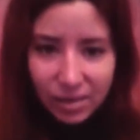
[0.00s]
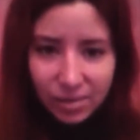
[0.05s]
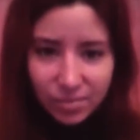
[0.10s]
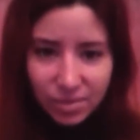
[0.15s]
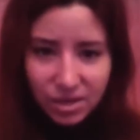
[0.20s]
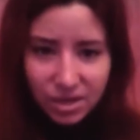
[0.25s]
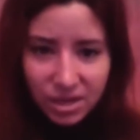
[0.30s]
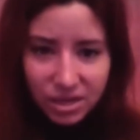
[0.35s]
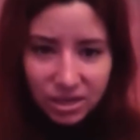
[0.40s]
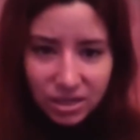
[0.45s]
in
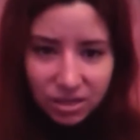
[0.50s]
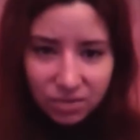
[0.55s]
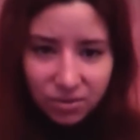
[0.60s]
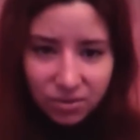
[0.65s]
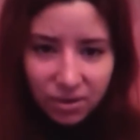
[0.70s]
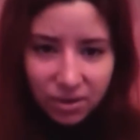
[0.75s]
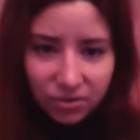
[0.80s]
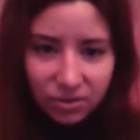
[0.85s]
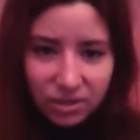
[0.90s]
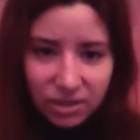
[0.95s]
his
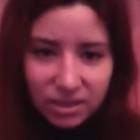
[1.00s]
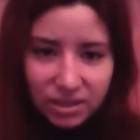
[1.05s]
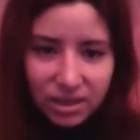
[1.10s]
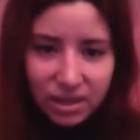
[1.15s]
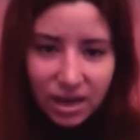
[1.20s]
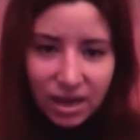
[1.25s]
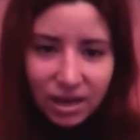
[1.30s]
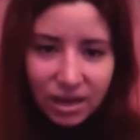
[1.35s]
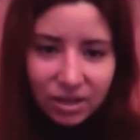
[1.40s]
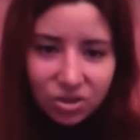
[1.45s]
favorite
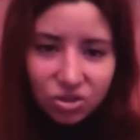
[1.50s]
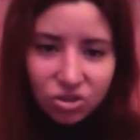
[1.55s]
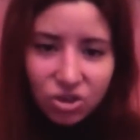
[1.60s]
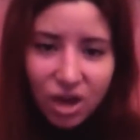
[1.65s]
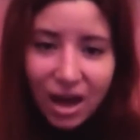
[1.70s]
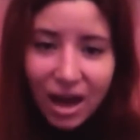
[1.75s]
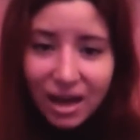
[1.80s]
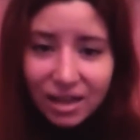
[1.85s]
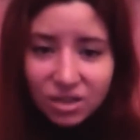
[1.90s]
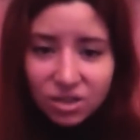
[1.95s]

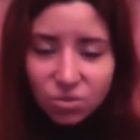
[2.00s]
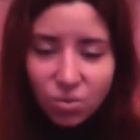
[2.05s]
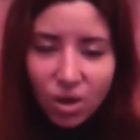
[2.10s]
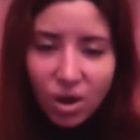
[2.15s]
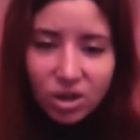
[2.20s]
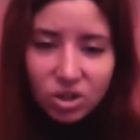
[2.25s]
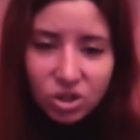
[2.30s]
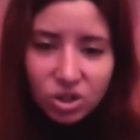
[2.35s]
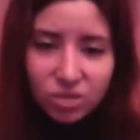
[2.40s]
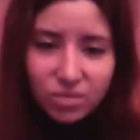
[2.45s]
sundress,
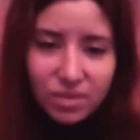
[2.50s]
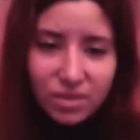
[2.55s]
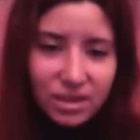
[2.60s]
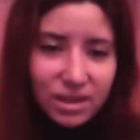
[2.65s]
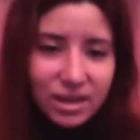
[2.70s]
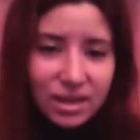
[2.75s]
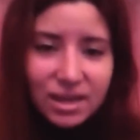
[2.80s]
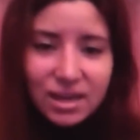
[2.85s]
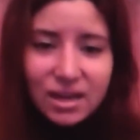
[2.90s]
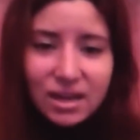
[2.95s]
watching me
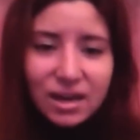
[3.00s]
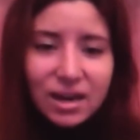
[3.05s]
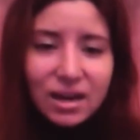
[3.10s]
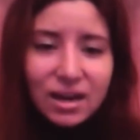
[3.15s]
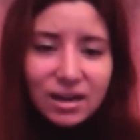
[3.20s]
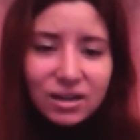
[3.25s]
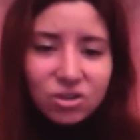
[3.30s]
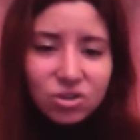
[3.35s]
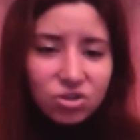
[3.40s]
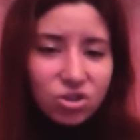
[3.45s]
get
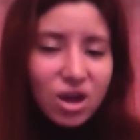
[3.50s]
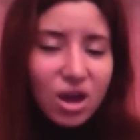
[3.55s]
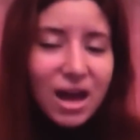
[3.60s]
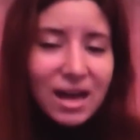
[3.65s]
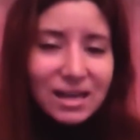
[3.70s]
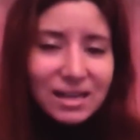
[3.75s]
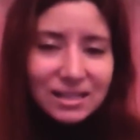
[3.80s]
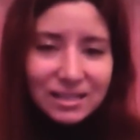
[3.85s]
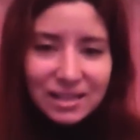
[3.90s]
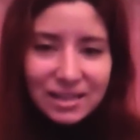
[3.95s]

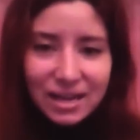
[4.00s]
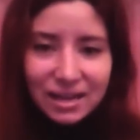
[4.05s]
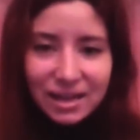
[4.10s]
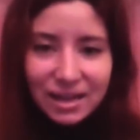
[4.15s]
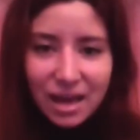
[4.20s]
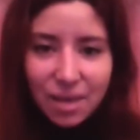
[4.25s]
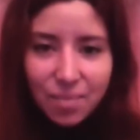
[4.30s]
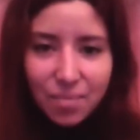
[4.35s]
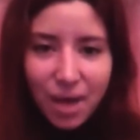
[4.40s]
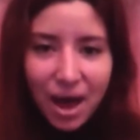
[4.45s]
undressed, take that
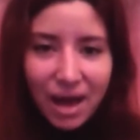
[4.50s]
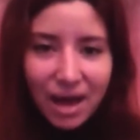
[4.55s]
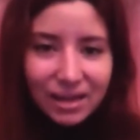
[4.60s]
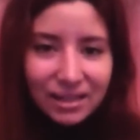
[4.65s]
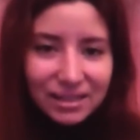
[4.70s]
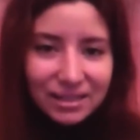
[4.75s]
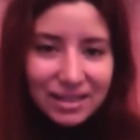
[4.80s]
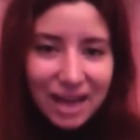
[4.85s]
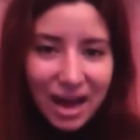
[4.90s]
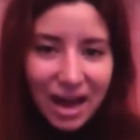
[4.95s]
body
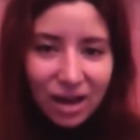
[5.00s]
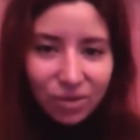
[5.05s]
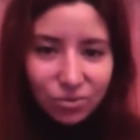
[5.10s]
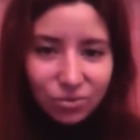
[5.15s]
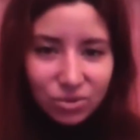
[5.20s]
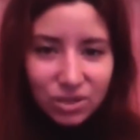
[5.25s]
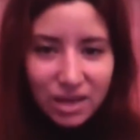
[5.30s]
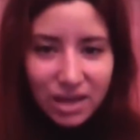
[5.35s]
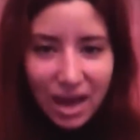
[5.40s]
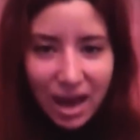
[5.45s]

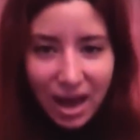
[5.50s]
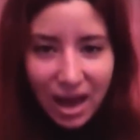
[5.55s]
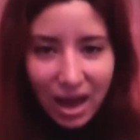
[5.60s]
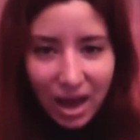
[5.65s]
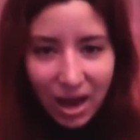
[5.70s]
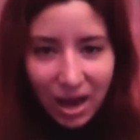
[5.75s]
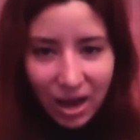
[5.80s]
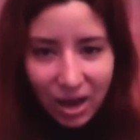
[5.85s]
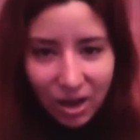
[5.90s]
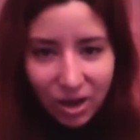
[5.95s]

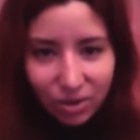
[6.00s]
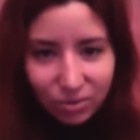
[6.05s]
downtown.